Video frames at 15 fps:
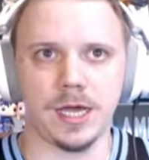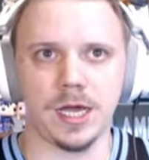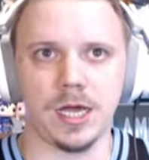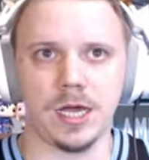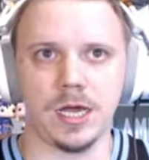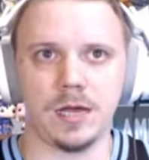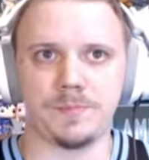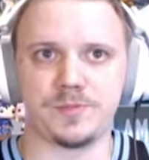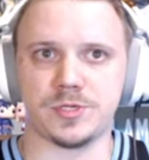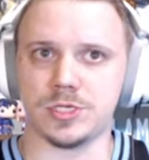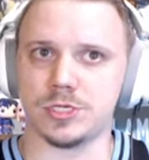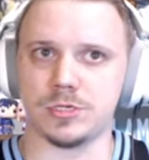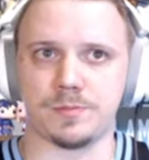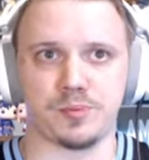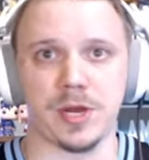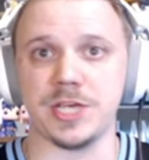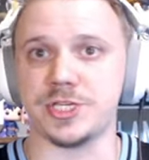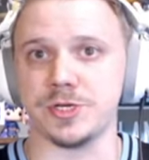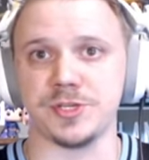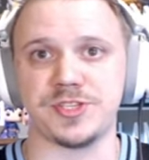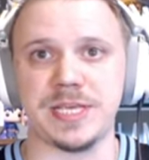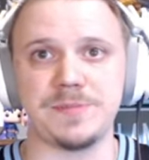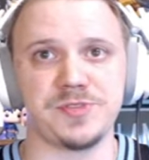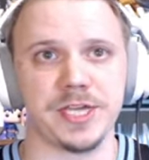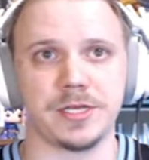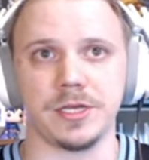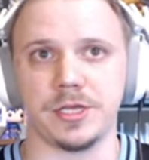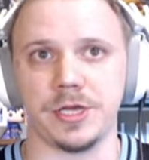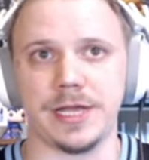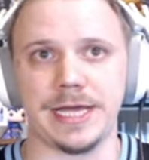uh, psh, pressure seems
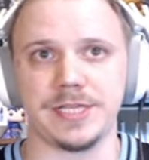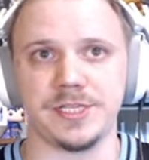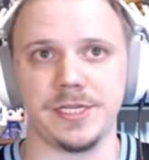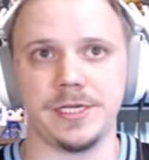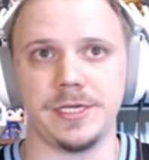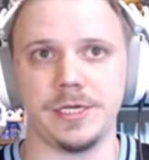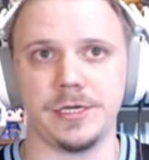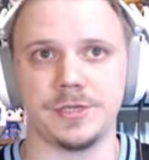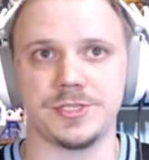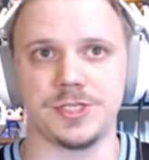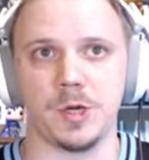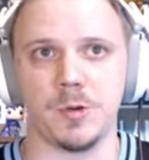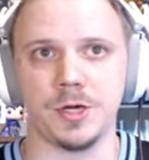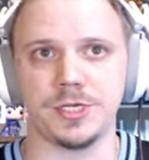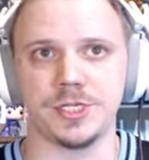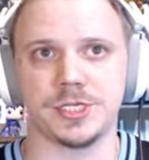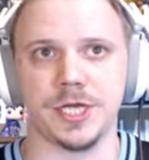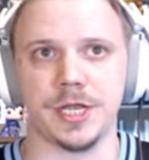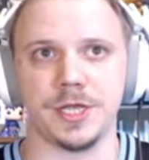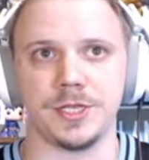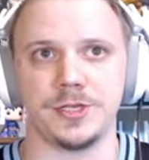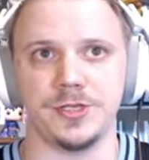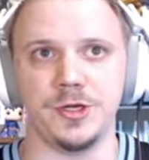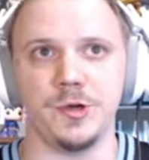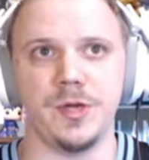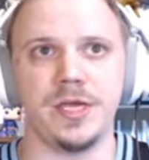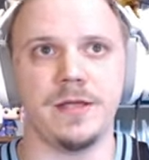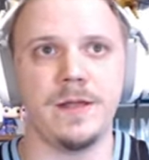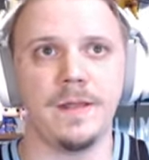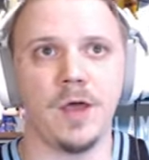like a good idea here, so we're just going to do it.